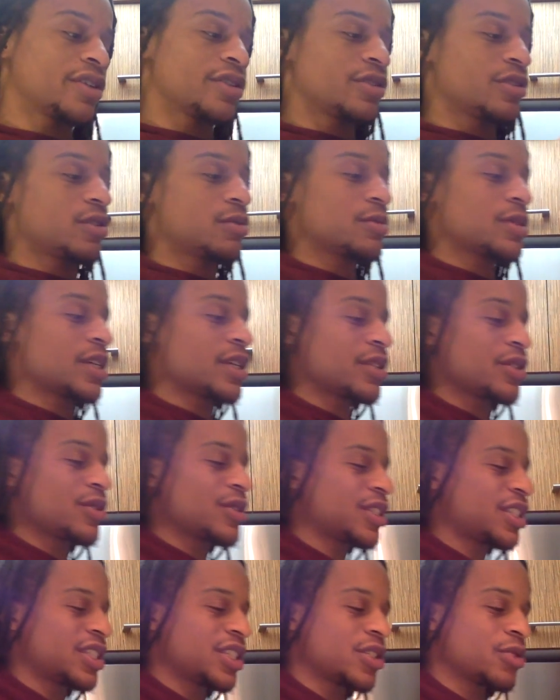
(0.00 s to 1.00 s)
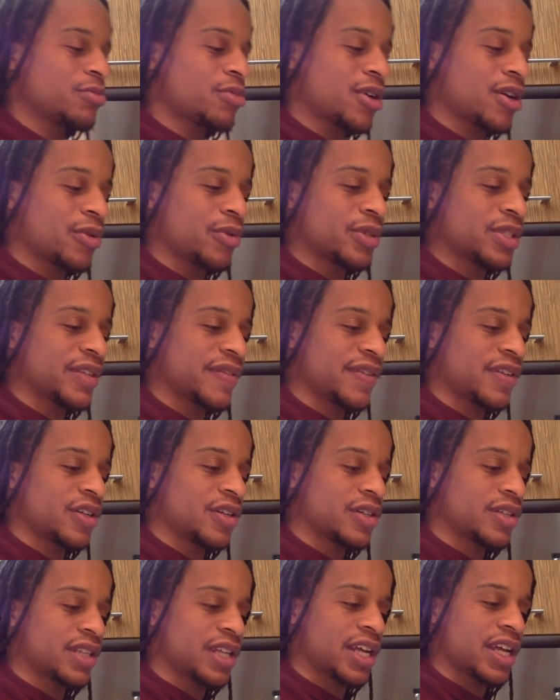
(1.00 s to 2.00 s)
you know what I'm saying? So it's still part of all
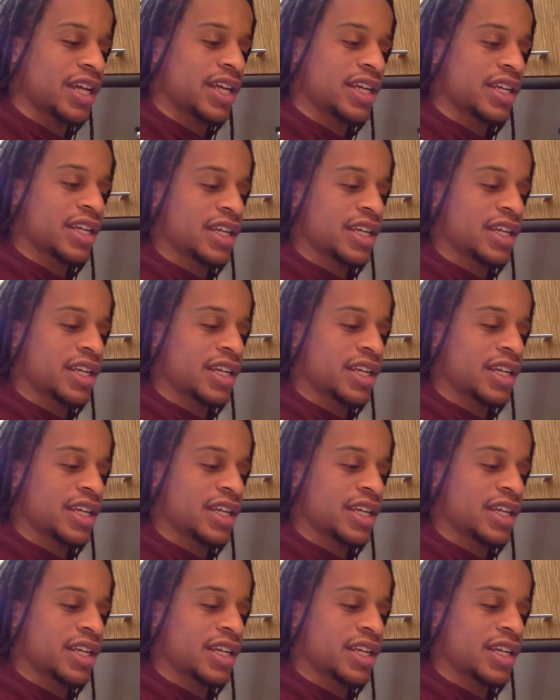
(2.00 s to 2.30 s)
that.